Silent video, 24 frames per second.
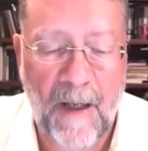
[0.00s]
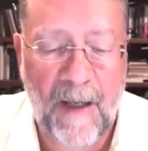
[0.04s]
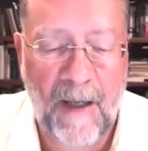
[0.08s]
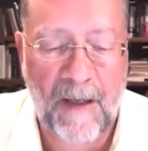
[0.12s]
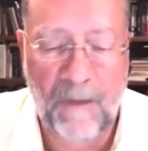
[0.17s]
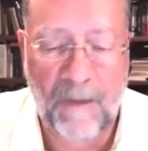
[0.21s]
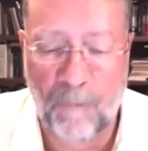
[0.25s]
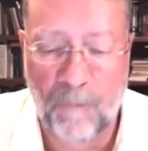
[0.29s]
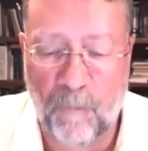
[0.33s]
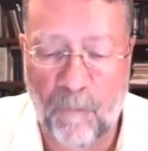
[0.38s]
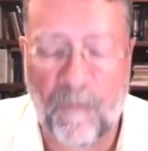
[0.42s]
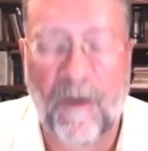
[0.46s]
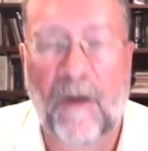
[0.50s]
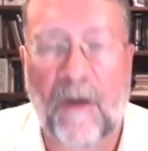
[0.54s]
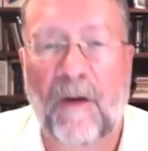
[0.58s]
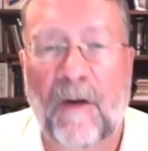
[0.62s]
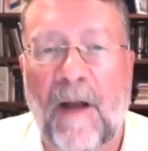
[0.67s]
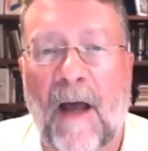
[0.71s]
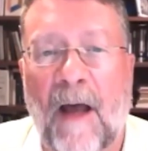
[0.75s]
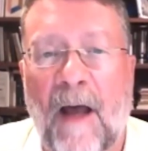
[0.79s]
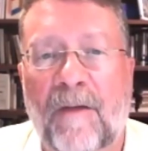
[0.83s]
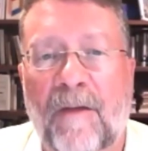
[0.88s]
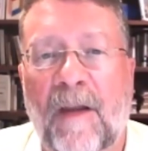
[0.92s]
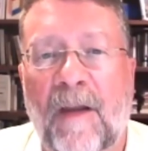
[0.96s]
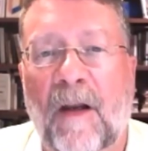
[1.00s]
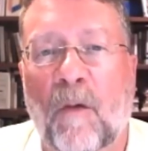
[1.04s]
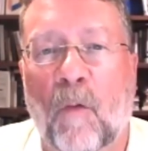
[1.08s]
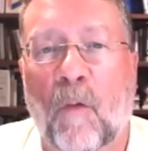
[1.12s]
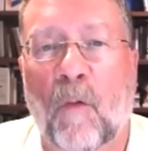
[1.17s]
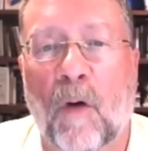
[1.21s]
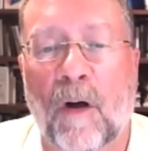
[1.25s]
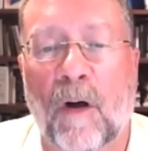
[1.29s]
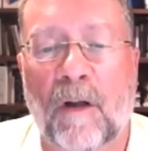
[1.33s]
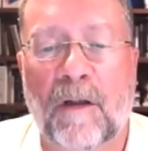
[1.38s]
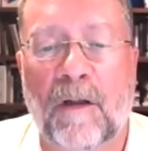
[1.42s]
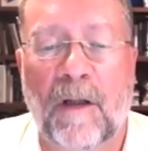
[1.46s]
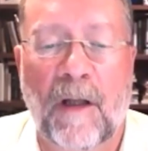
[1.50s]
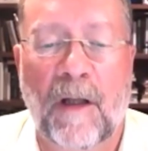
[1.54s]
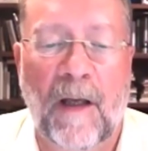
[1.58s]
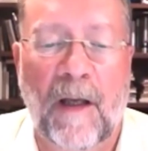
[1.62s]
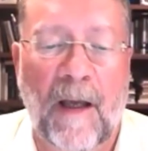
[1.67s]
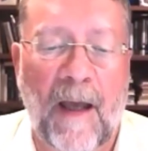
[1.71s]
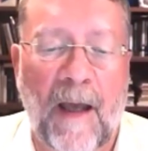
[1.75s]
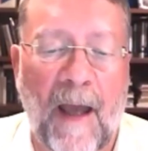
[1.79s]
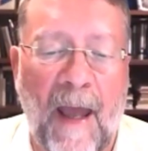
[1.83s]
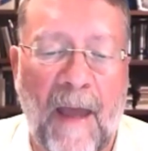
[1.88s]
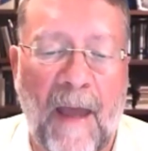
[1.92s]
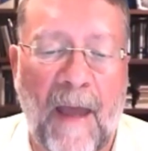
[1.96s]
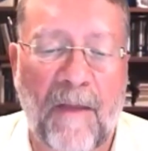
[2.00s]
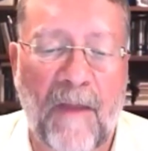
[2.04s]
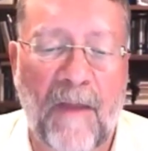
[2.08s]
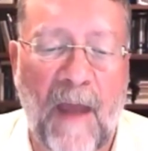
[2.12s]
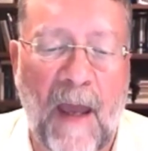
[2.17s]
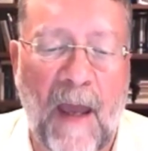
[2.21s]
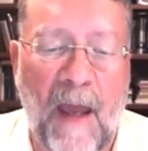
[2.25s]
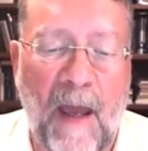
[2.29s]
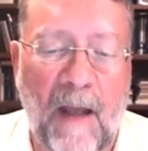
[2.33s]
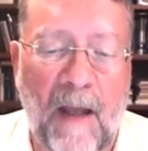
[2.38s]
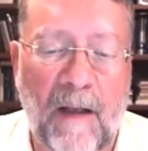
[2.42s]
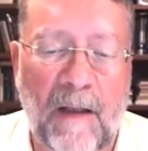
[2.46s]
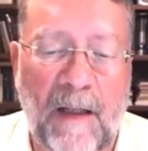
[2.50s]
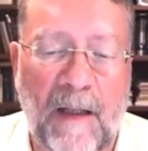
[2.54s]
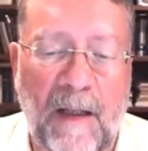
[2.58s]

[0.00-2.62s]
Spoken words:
He figured out that it worked, and then